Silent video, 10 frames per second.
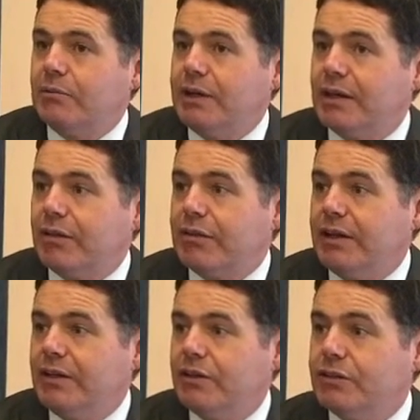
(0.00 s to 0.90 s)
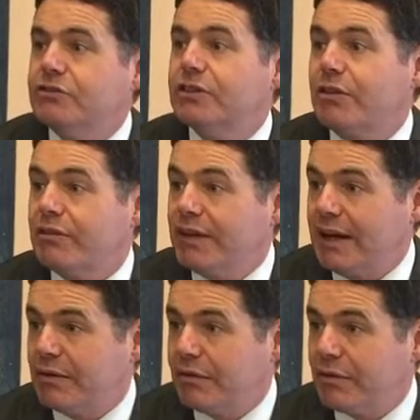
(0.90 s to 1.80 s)
We had seen hundreds of
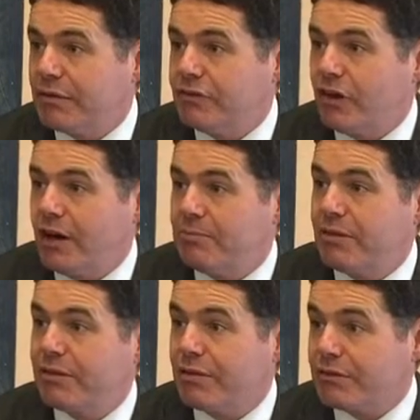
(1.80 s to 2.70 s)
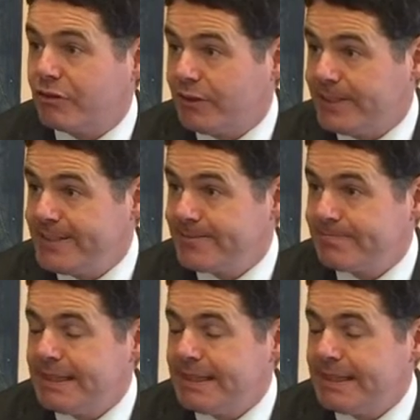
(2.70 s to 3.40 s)
thousands of jobs destroyed.